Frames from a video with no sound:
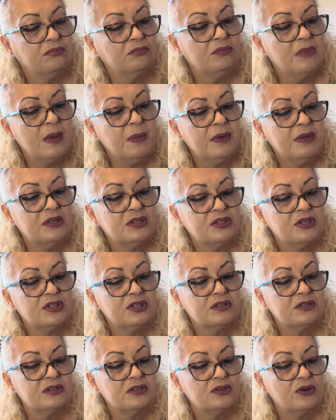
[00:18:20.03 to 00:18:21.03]
maybe it's
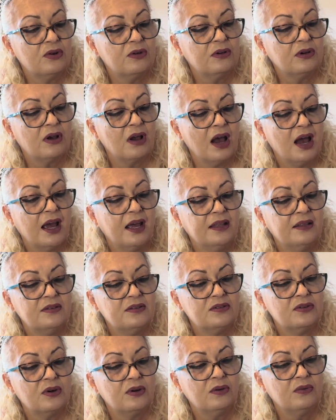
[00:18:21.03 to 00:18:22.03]
just certain
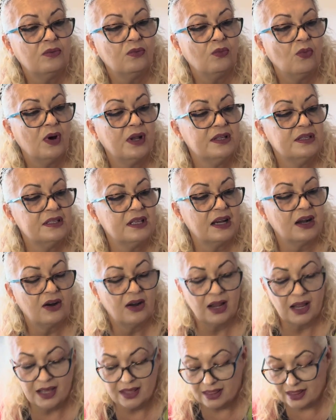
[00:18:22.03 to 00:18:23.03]
kinds, certain ones that are
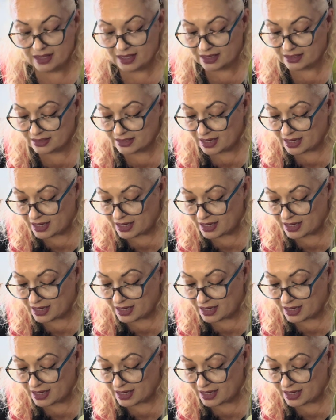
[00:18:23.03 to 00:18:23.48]
like that.